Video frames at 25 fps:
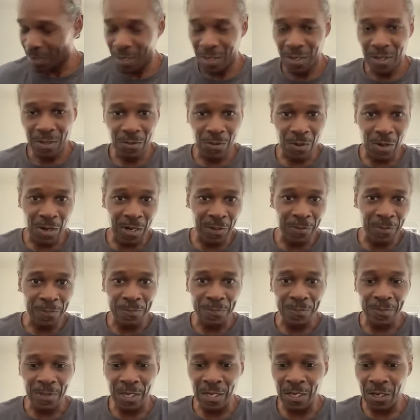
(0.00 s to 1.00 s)
Well,
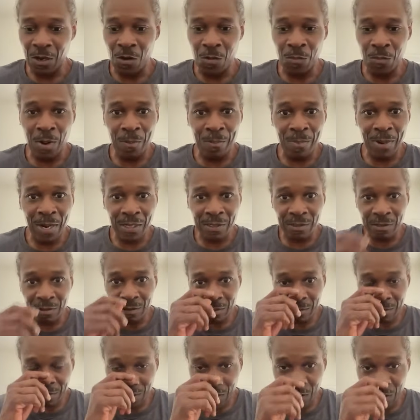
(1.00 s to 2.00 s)
there go my
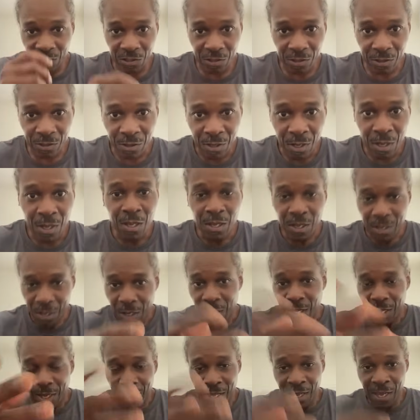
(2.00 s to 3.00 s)
monetization.
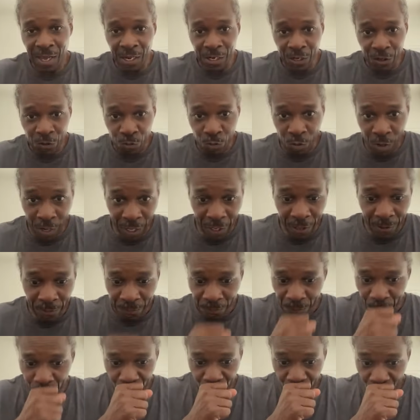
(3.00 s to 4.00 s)
Anyway,
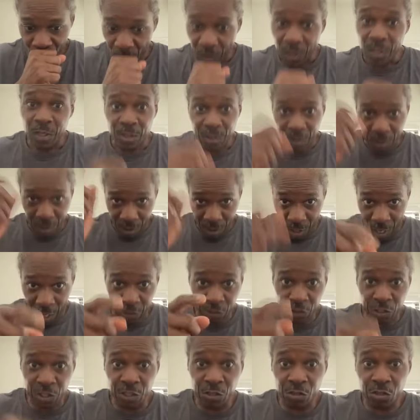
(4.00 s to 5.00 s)

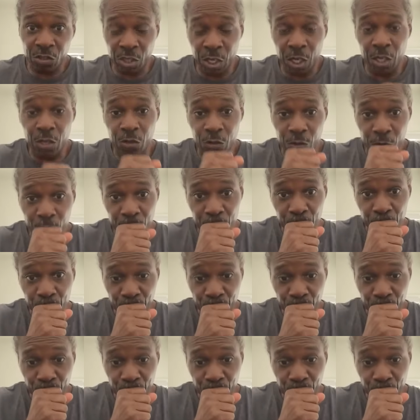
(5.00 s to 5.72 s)
let's continue.